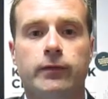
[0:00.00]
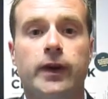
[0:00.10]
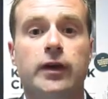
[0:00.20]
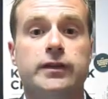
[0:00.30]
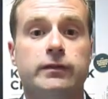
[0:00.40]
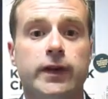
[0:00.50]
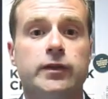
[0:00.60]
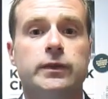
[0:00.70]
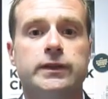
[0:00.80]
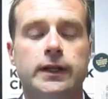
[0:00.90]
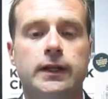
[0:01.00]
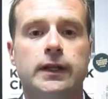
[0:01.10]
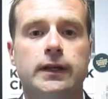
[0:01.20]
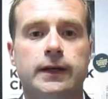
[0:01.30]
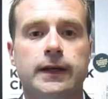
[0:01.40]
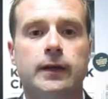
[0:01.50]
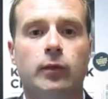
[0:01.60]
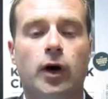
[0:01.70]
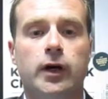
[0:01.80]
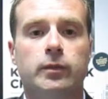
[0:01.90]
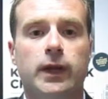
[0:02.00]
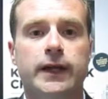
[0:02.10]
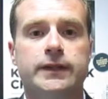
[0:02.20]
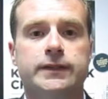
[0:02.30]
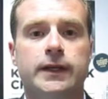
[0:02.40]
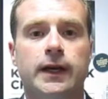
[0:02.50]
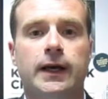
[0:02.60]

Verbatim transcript: various investments in the marketplace,